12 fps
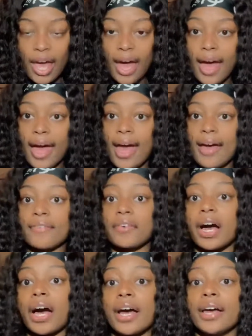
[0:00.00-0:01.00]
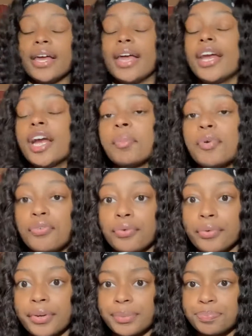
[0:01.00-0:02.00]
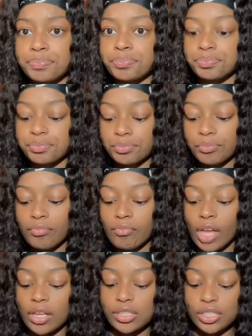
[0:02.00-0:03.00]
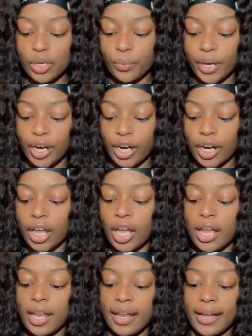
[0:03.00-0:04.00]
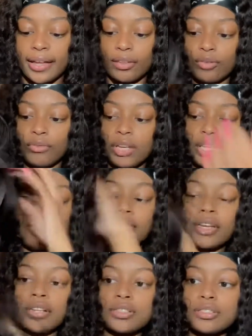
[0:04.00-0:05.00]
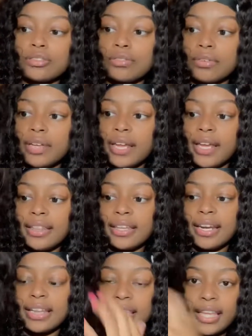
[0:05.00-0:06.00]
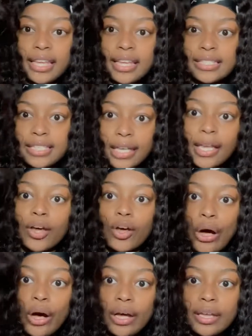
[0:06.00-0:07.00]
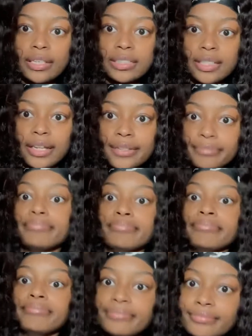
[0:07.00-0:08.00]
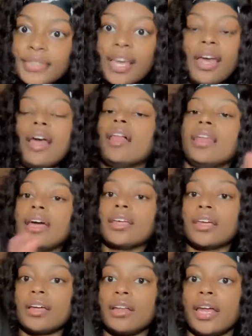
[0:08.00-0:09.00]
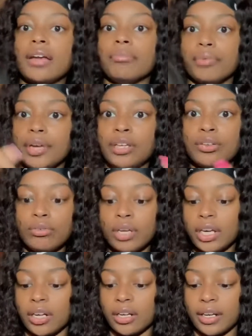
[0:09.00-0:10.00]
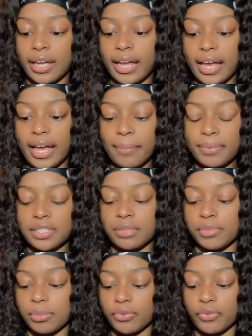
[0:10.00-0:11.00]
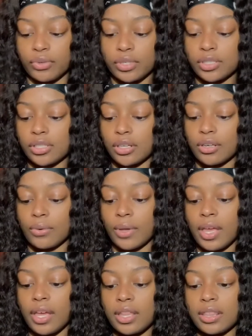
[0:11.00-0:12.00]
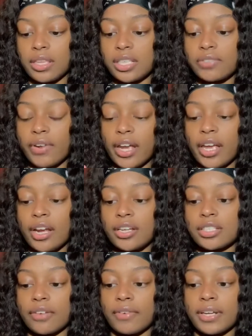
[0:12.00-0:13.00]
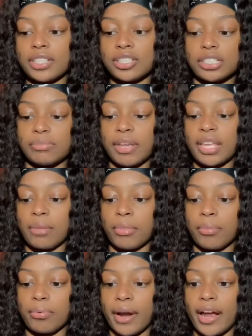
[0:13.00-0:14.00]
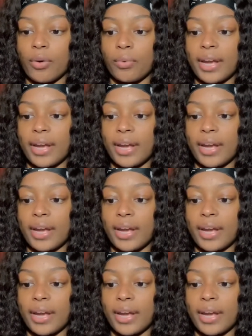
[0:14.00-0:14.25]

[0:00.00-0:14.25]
I have got hair before to where like you run your fingers through it and then at the ends it get caught, and it's like yeah, like brand new hair, and that had happened to me before. So this right here is already just making me proud.